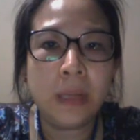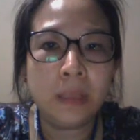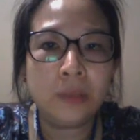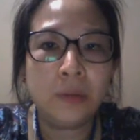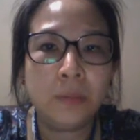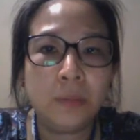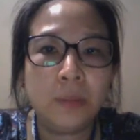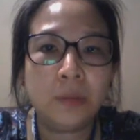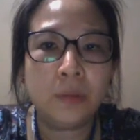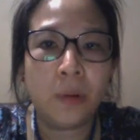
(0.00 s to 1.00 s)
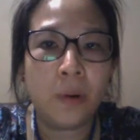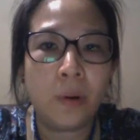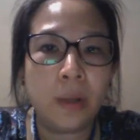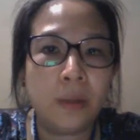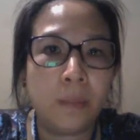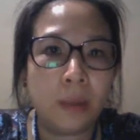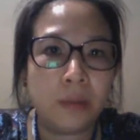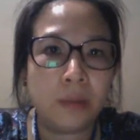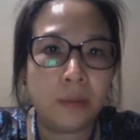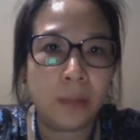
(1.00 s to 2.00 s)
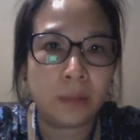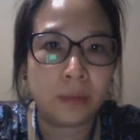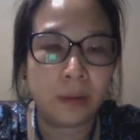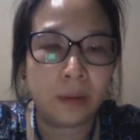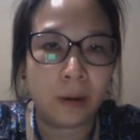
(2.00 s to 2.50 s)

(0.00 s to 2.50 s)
to be stored in the material master.